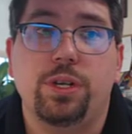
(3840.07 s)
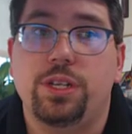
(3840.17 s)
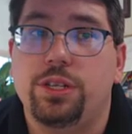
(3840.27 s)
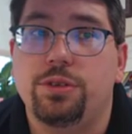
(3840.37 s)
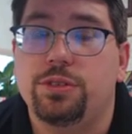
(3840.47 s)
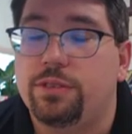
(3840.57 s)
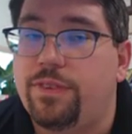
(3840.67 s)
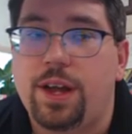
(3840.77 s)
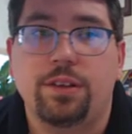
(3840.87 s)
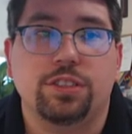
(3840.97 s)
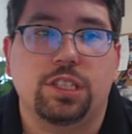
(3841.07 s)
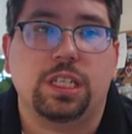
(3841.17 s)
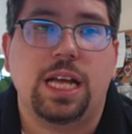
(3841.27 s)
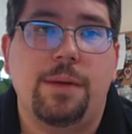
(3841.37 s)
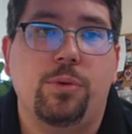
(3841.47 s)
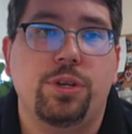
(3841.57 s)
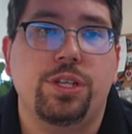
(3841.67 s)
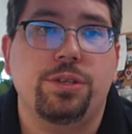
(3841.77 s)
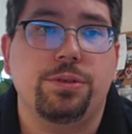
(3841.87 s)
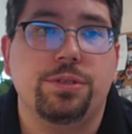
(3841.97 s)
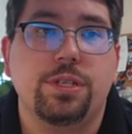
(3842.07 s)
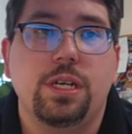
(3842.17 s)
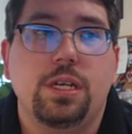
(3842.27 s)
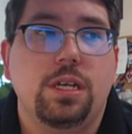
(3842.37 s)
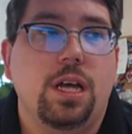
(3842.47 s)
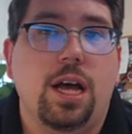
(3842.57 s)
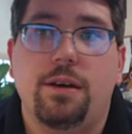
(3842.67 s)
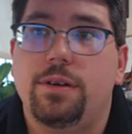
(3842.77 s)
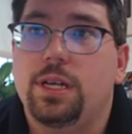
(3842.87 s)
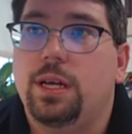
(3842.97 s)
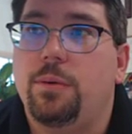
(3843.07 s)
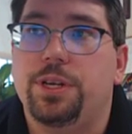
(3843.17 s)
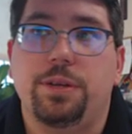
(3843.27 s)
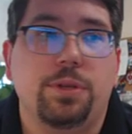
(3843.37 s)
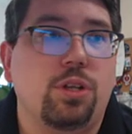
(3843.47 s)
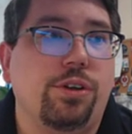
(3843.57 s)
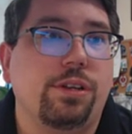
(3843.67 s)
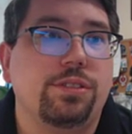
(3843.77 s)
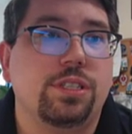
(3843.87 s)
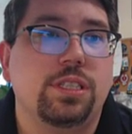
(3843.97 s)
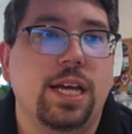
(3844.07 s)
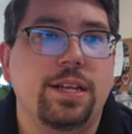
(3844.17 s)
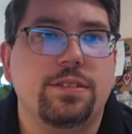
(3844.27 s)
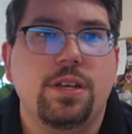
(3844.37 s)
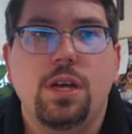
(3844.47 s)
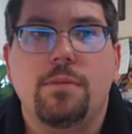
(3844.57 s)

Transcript: one to use, or fentanyl is another common one to use uh, when we're dealing with cholecystitis.